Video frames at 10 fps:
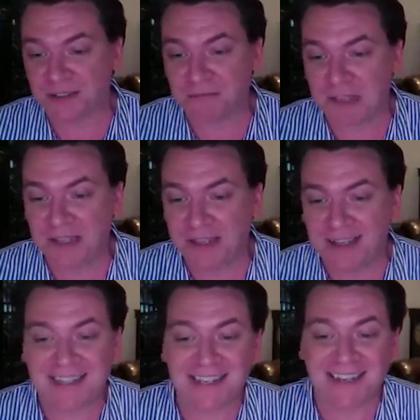Like,
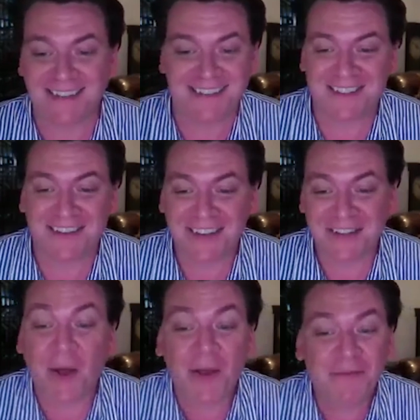that's it. That's
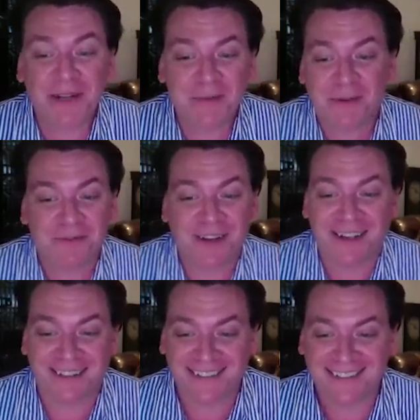all I've been able to find.